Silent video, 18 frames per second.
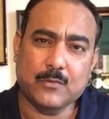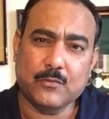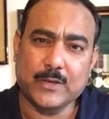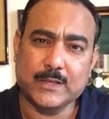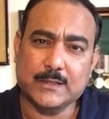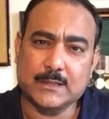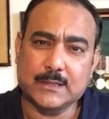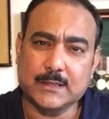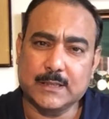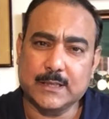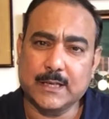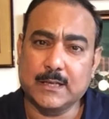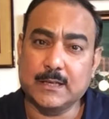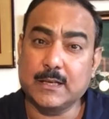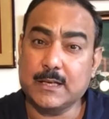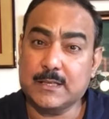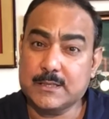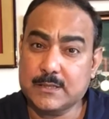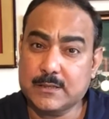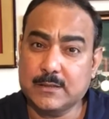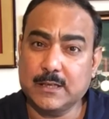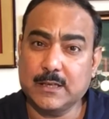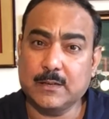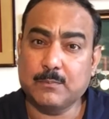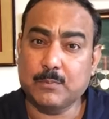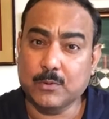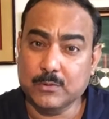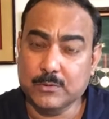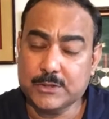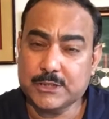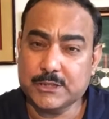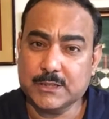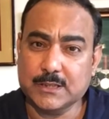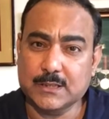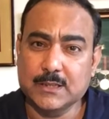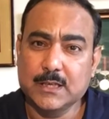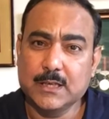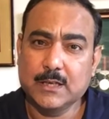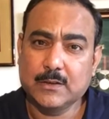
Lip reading: with the industrial pollution,